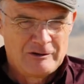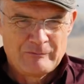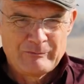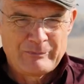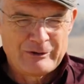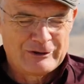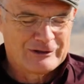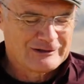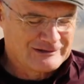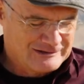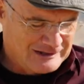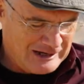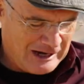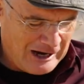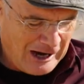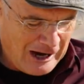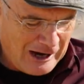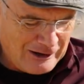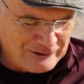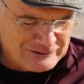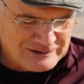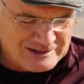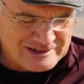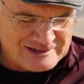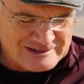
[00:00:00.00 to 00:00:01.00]
built their
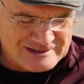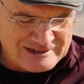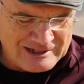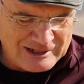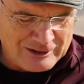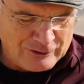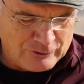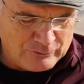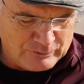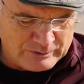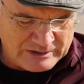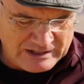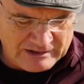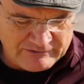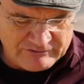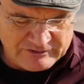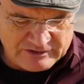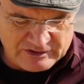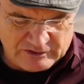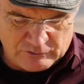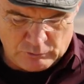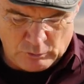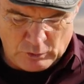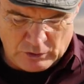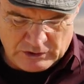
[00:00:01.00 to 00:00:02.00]
houses there, or whatever
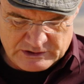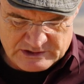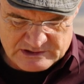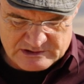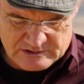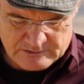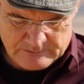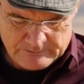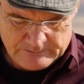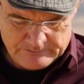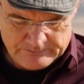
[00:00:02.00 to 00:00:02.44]
it was.